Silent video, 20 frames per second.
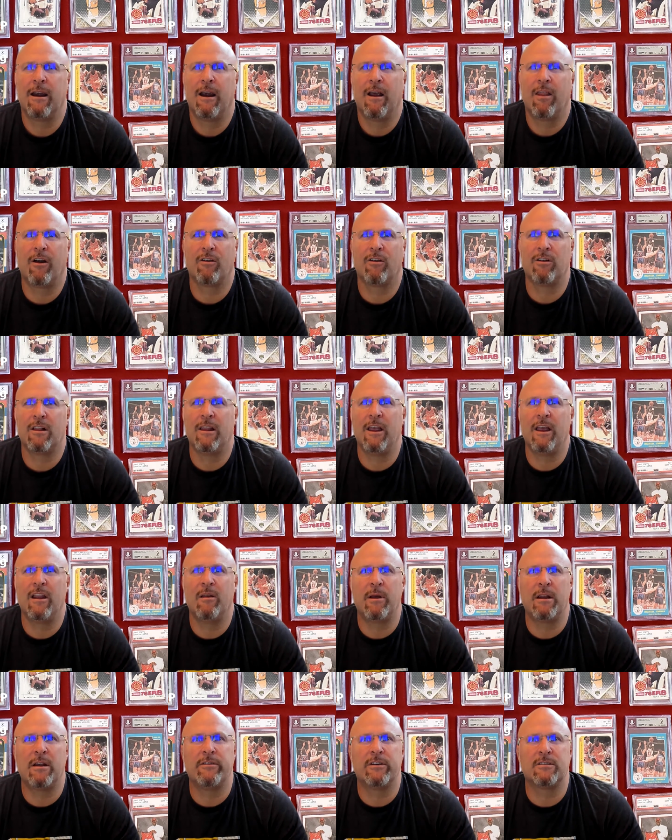There's a little
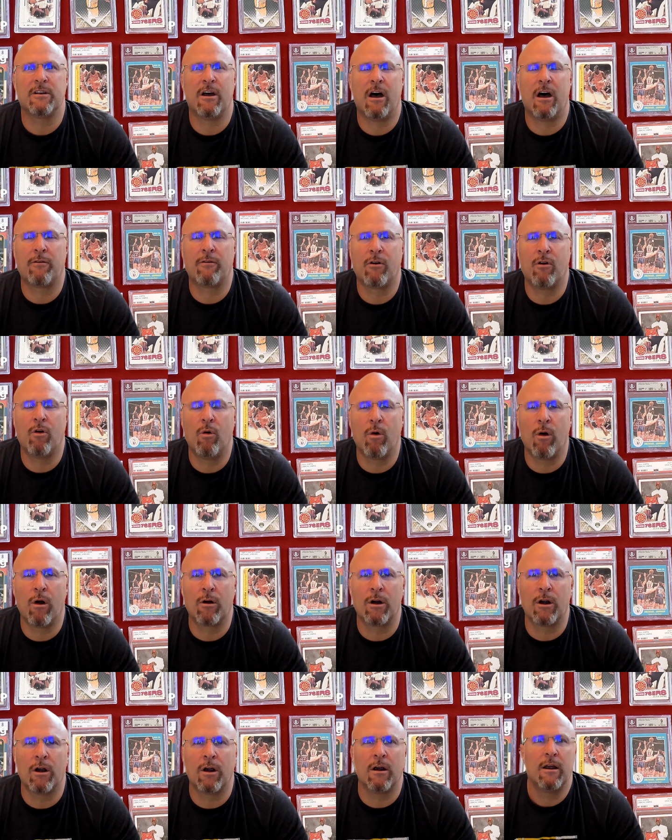bit of a soft
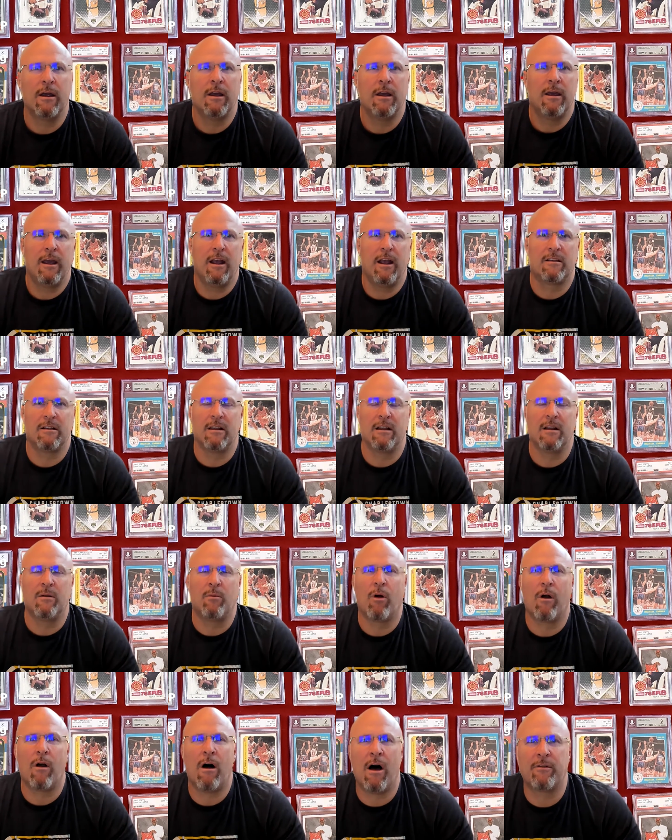corner. It's a little
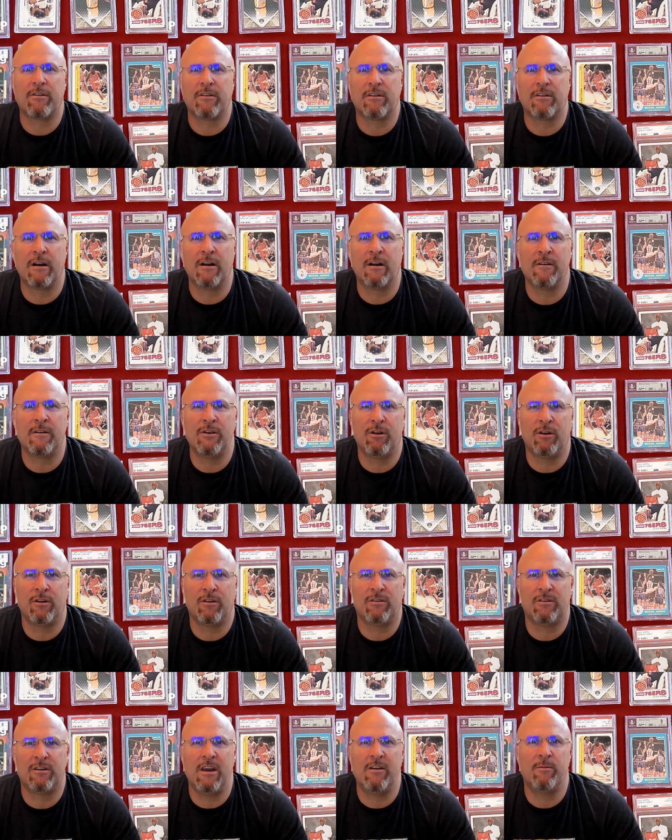more off center than you could
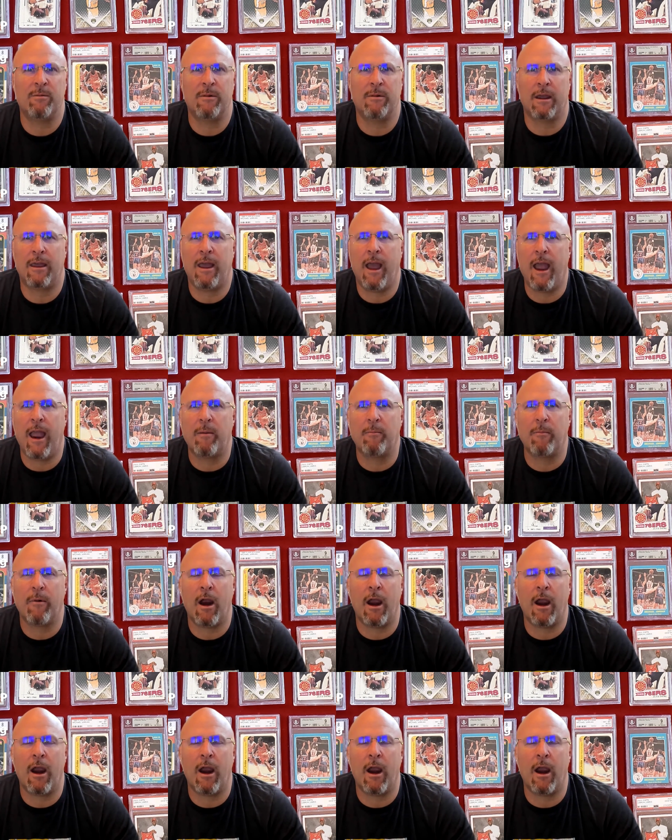see from the camera